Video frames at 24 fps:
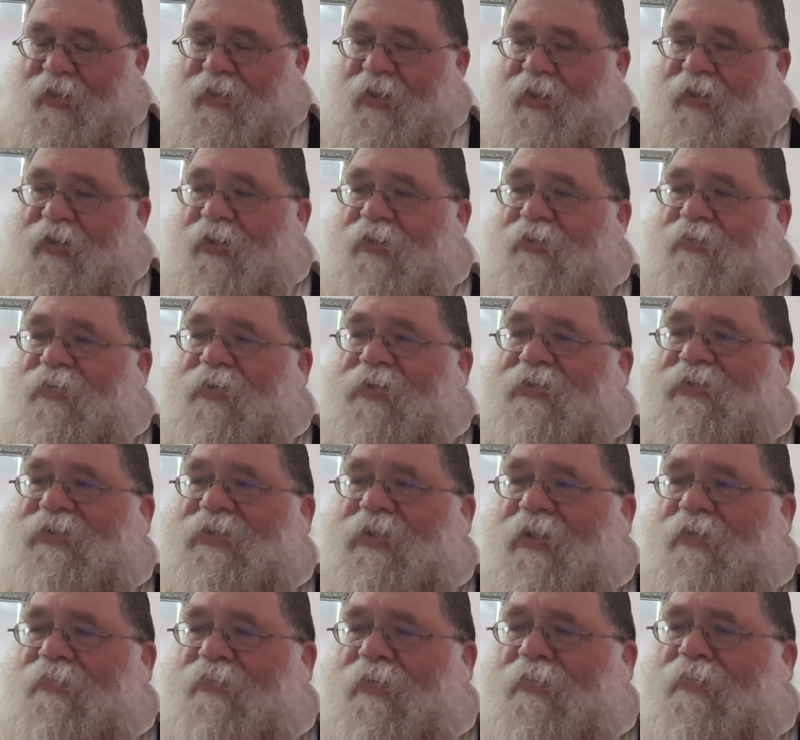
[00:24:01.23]
In other
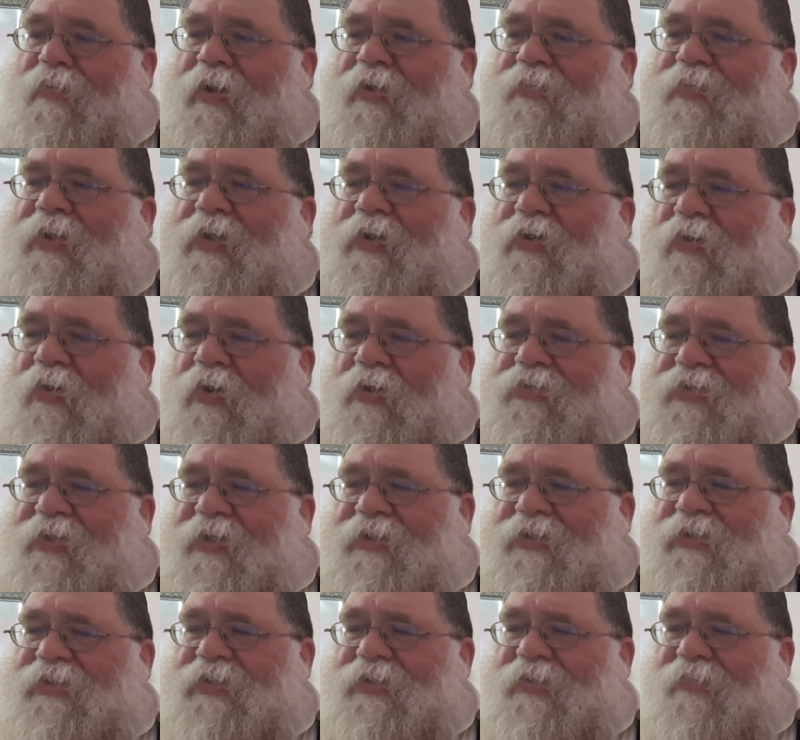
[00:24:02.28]
words, well, what do we call
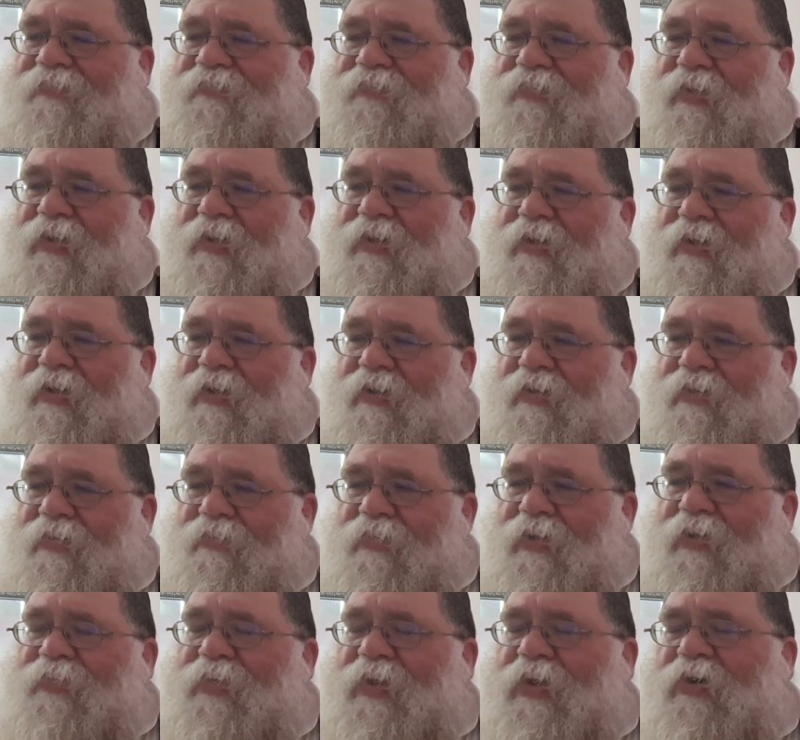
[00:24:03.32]
this?
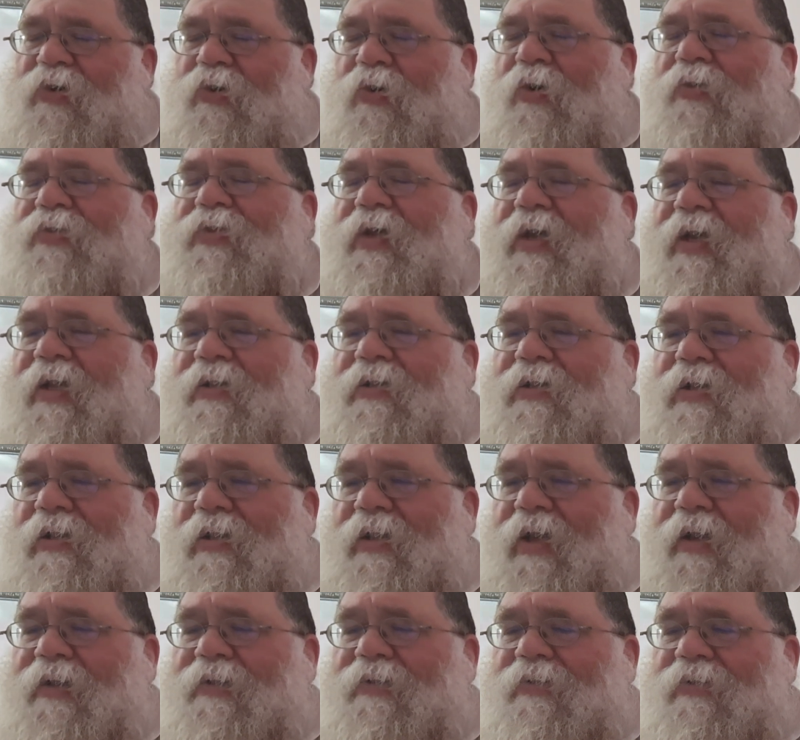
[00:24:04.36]
what do we call the
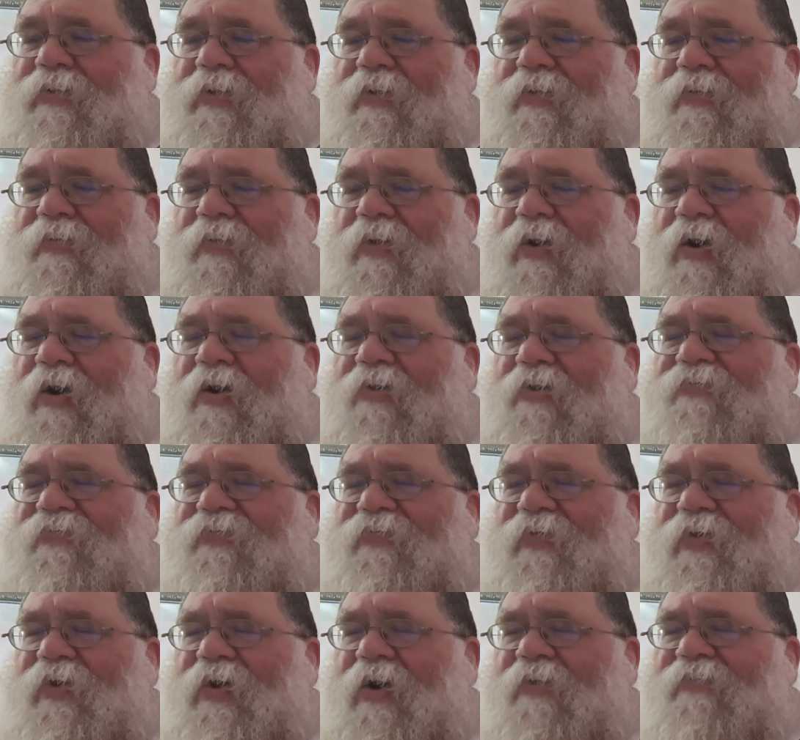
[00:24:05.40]
intellect
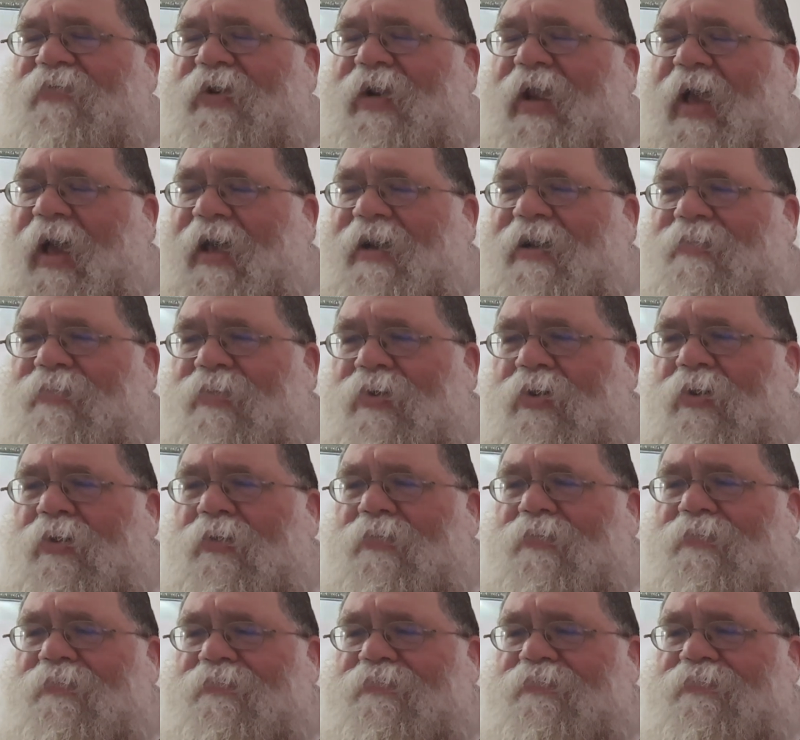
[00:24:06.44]
of, of an
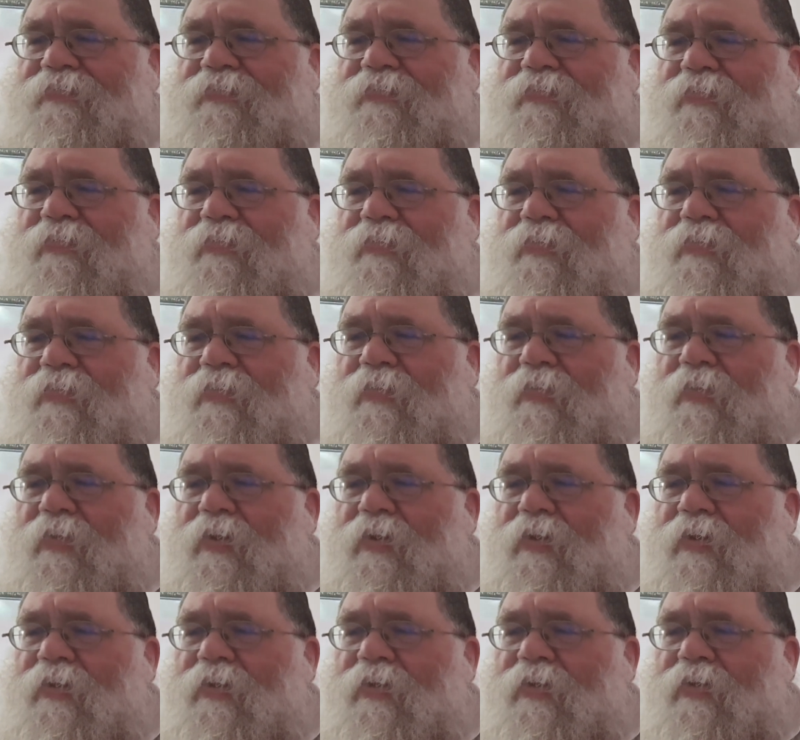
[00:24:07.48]
animal?
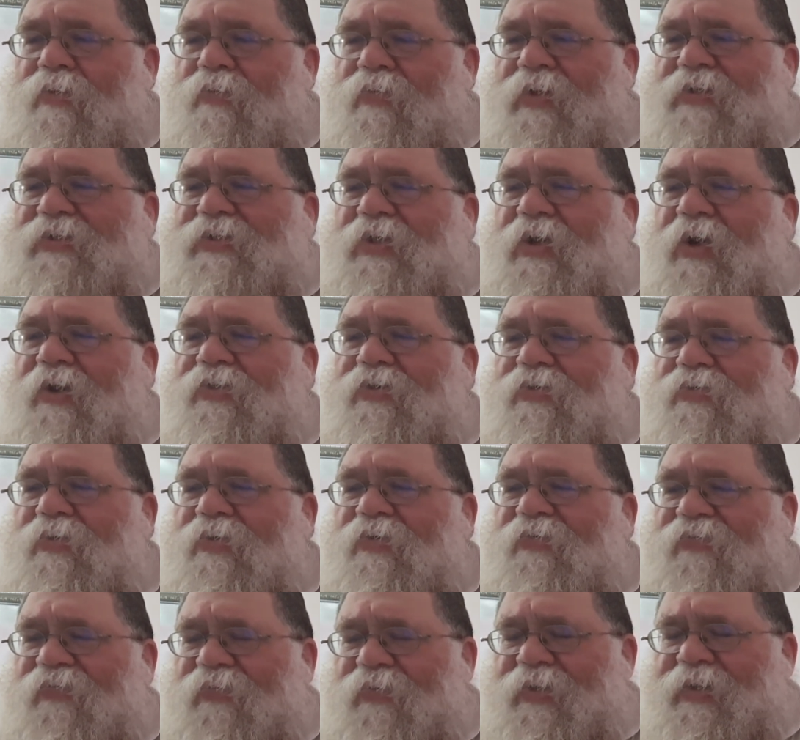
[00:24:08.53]
What's the other
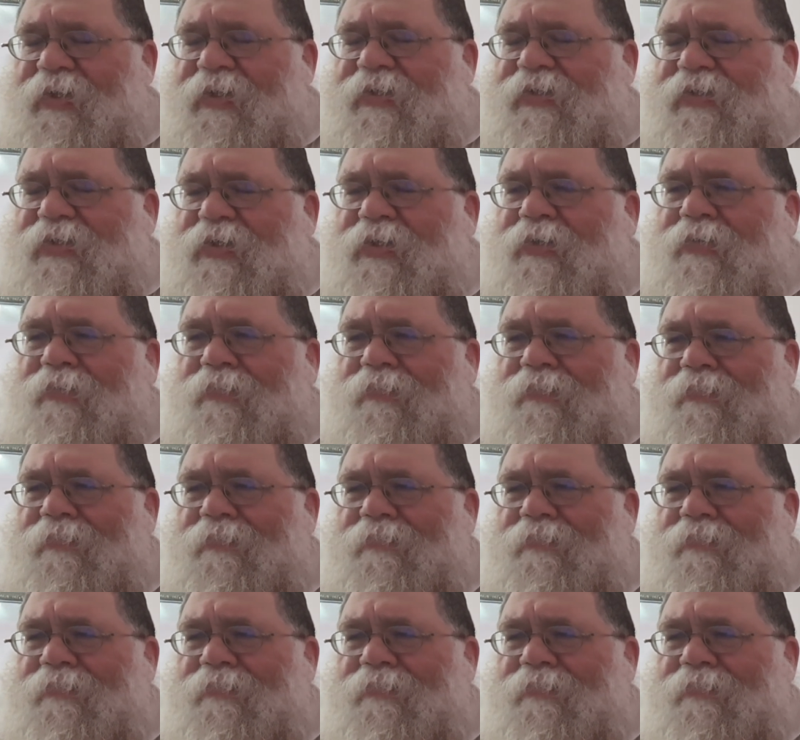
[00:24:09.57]
word for it, sir?